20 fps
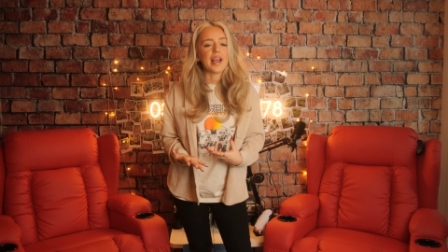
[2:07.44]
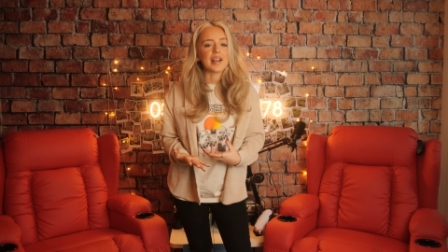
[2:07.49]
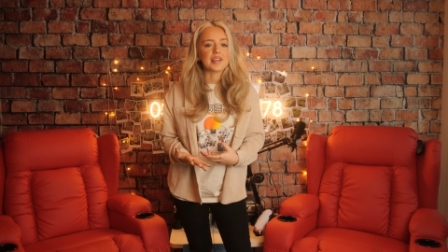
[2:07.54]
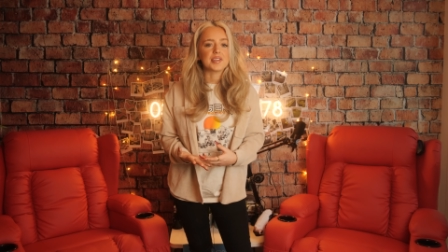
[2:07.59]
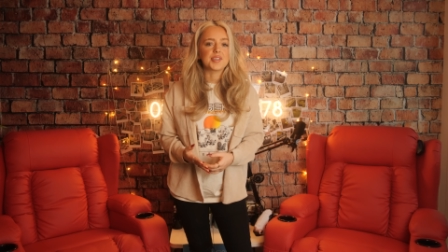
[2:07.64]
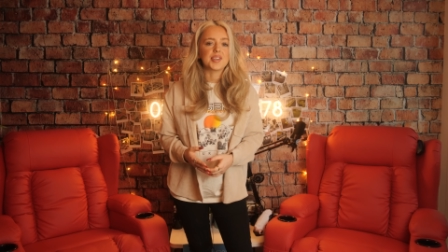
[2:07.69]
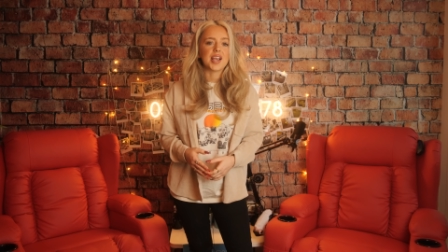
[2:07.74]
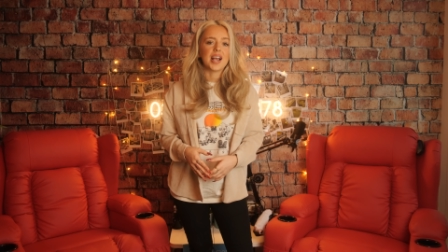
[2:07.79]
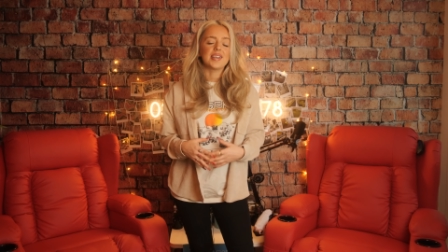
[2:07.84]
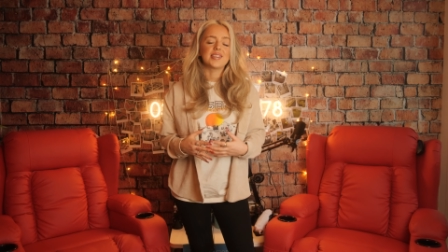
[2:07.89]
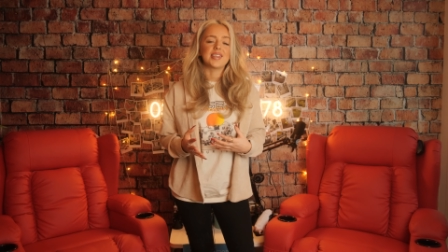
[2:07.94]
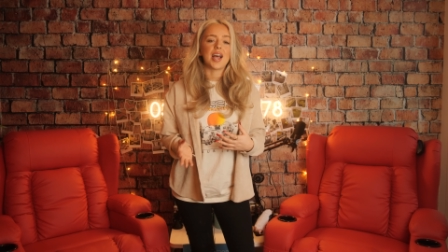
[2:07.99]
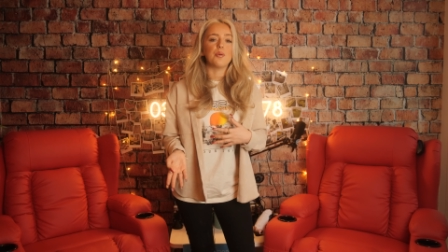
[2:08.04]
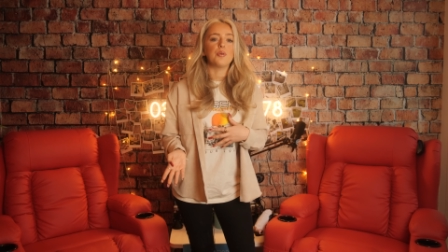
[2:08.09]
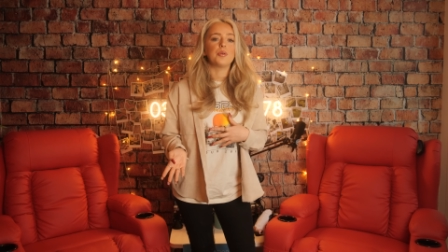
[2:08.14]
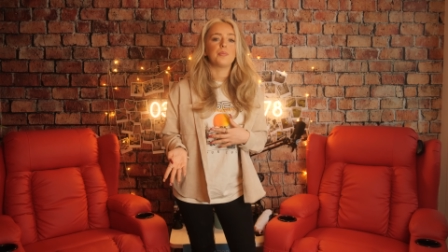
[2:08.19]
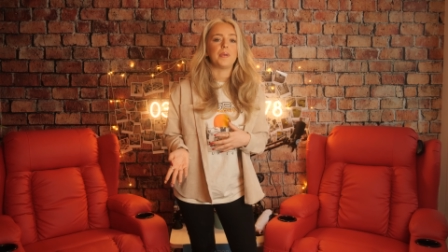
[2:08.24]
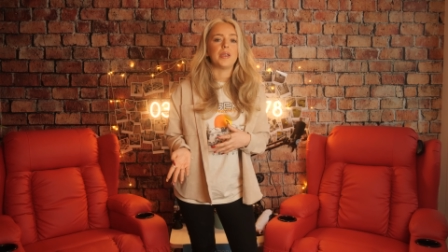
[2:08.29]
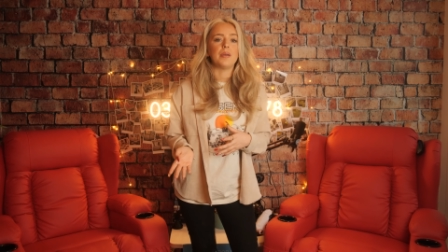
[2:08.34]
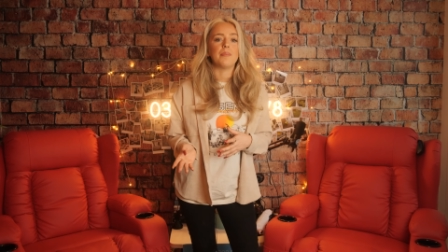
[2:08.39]
exercise, that
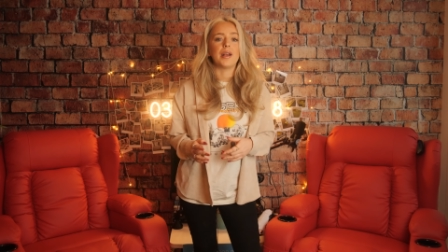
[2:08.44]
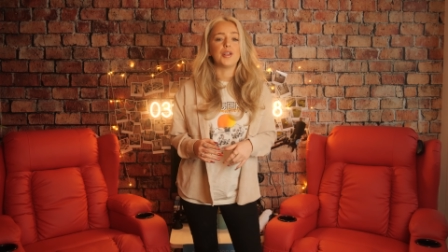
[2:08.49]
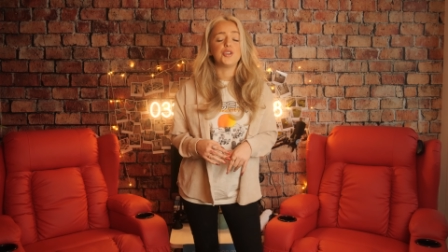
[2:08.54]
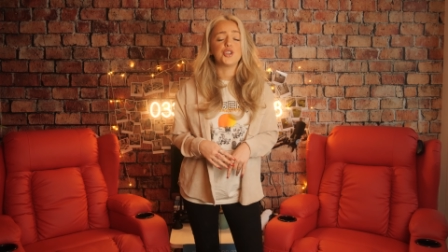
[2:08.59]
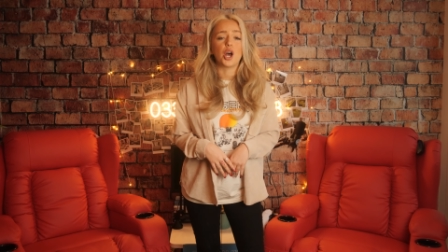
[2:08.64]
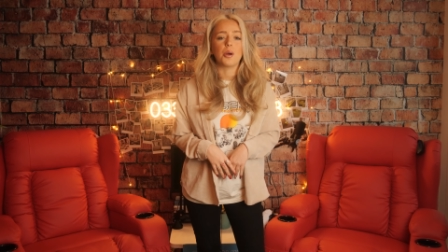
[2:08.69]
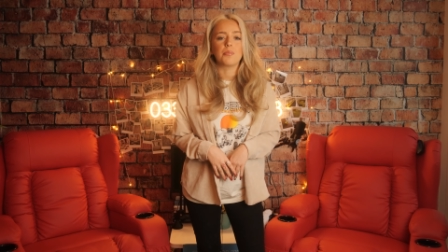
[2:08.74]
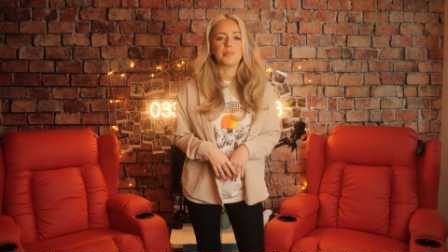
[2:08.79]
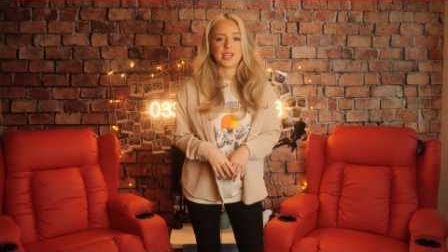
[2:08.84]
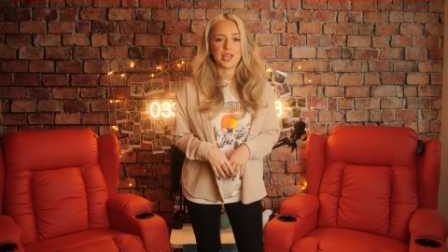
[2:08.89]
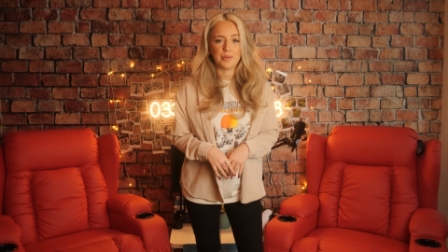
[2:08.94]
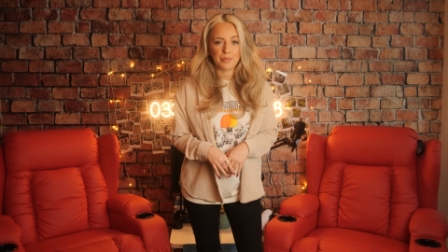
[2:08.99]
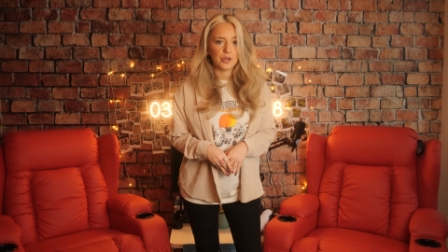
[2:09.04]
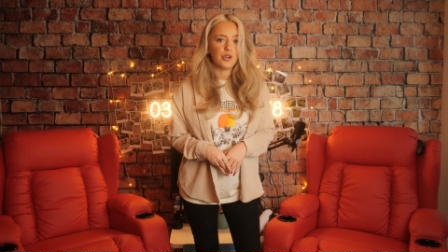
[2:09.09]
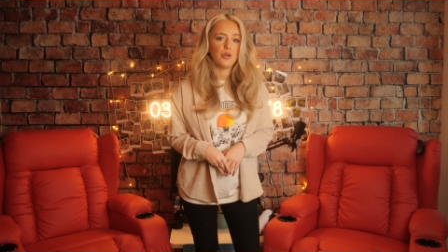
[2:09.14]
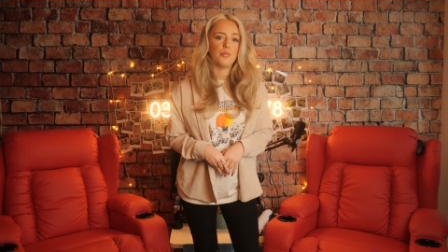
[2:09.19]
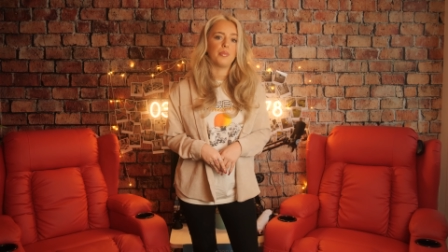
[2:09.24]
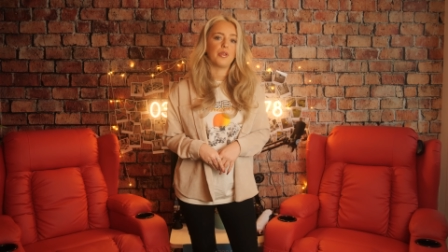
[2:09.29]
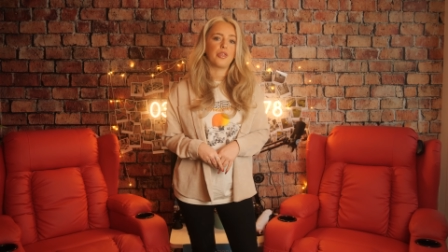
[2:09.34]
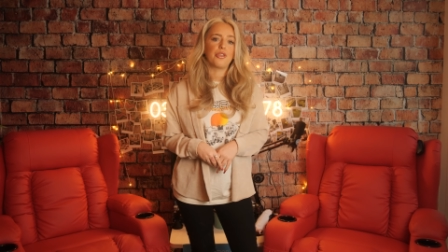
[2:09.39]
would be my top tip,
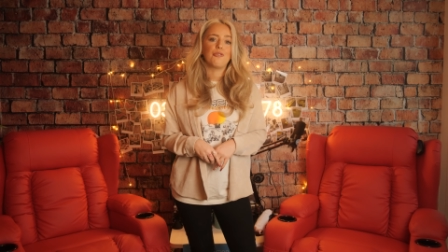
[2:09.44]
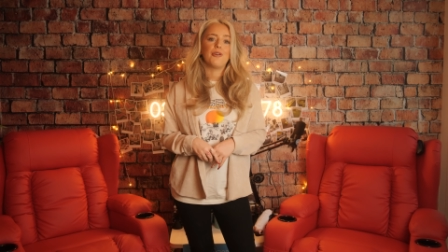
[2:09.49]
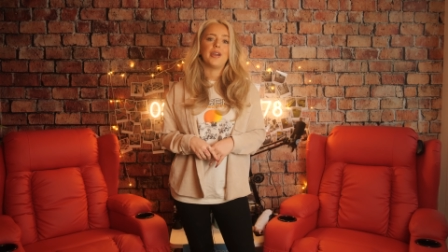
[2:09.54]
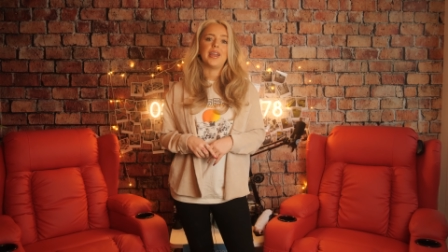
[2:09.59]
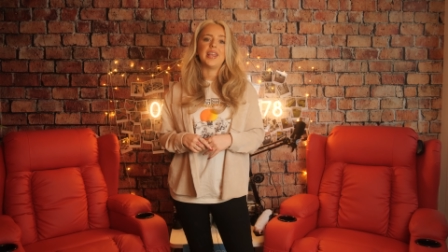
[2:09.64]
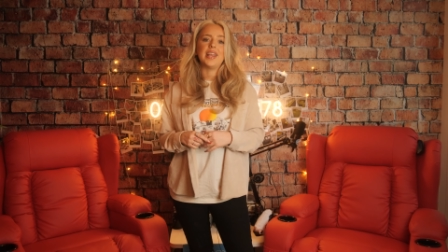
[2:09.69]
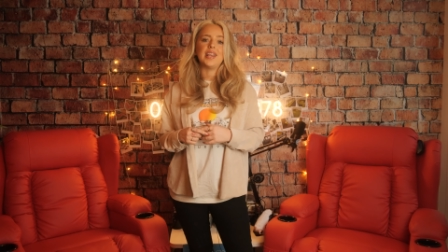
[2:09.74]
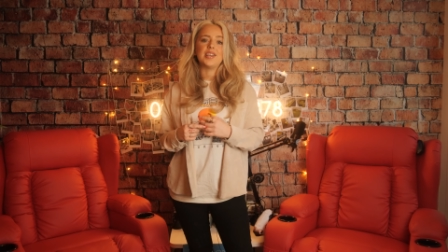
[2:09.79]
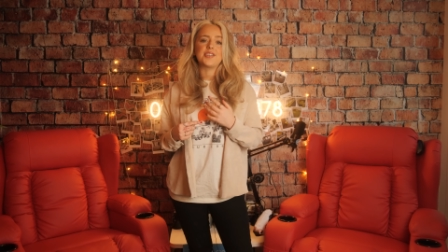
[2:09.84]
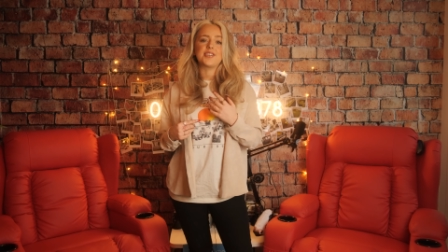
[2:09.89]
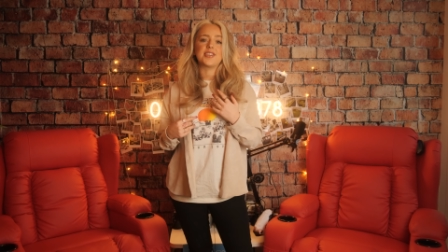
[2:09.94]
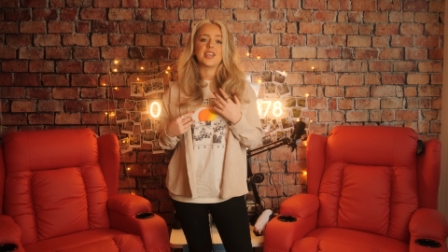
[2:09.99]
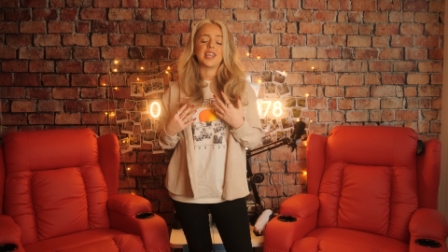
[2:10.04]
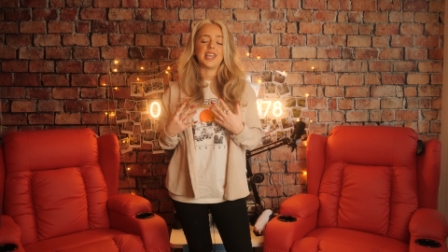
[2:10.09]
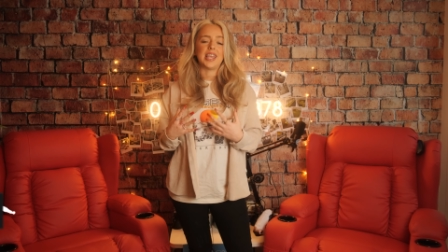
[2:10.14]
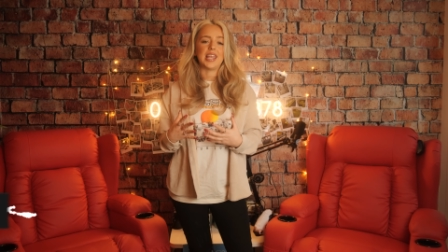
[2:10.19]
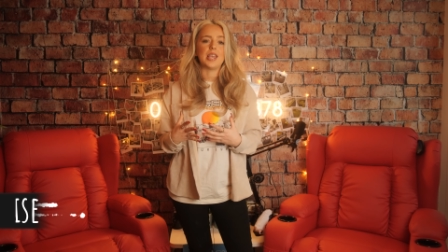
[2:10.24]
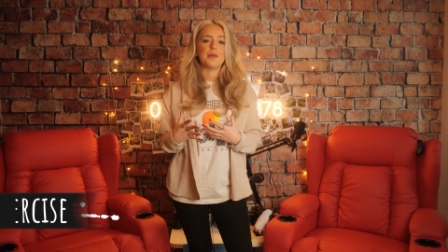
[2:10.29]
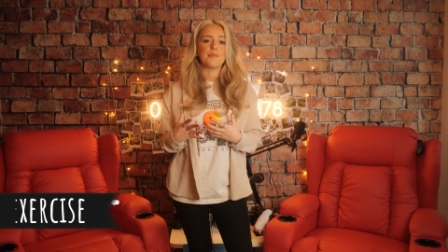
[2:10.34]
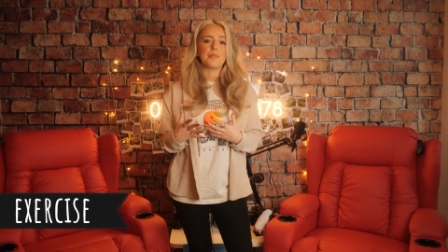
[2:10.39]
and number three is to
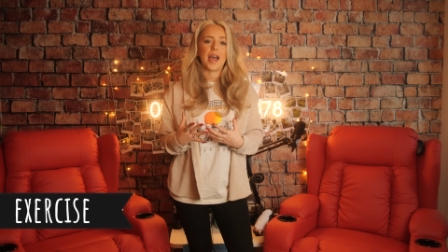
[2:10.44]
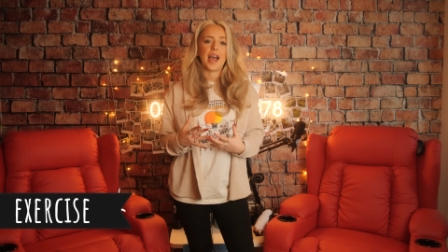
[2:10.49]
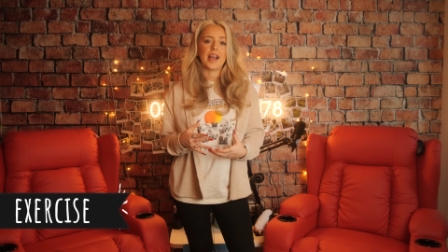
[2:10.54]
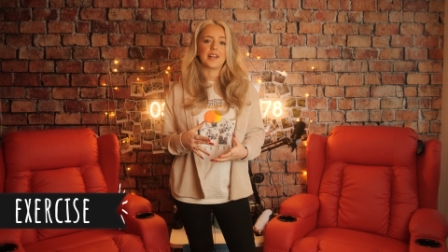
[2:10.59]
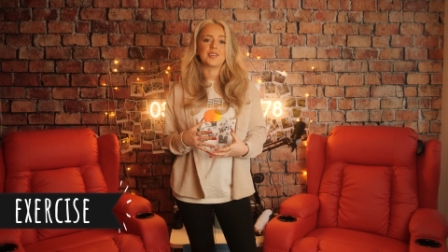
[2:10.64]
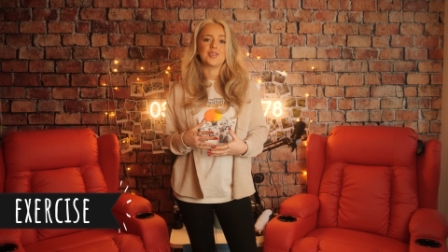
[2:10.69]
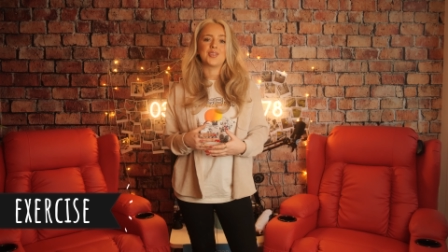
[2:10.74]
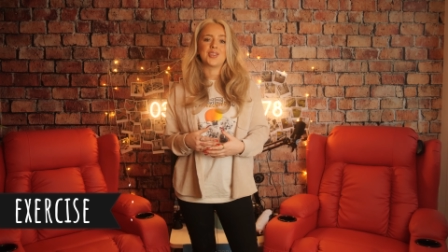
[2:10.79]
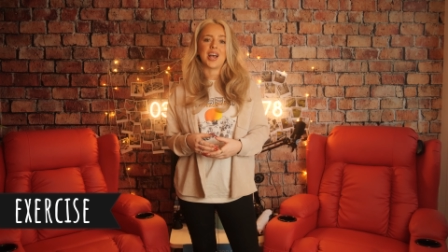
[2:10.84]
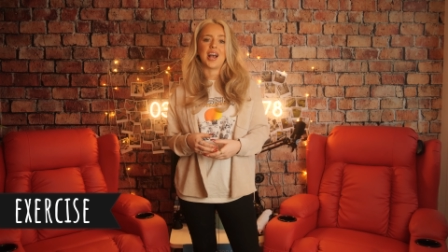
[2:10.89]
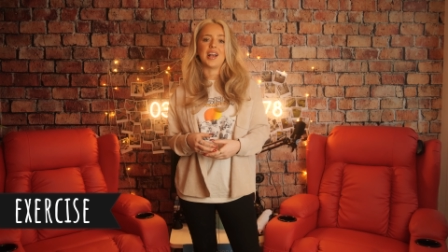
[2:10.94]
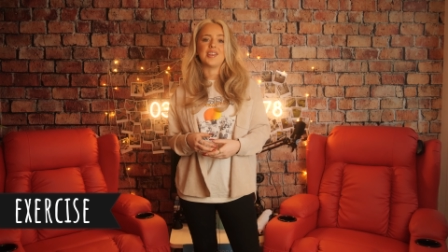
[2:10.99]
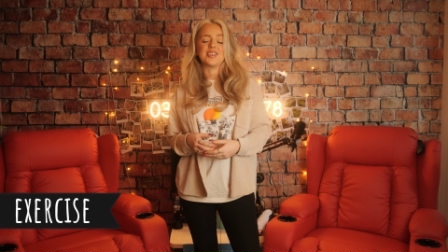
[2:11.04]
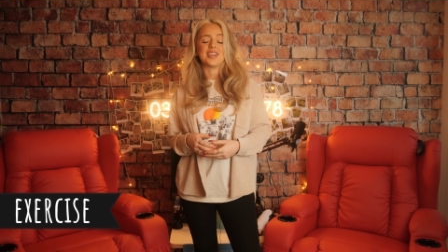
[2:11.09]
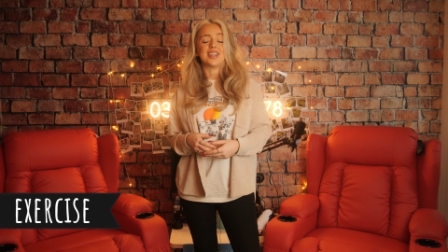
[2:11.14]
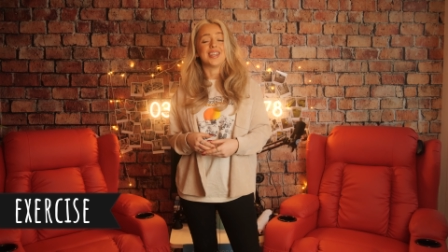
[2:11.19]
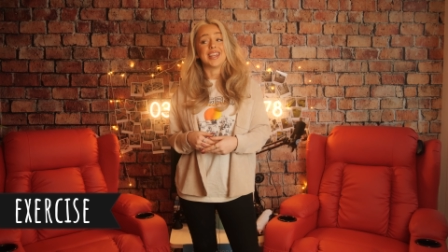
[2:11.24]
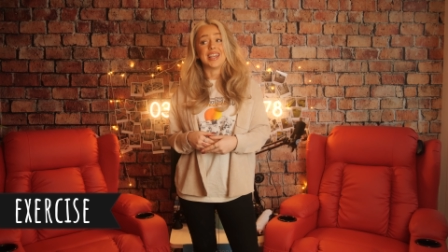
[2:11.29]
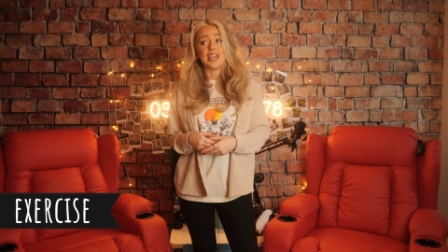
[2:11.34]
keep exercising,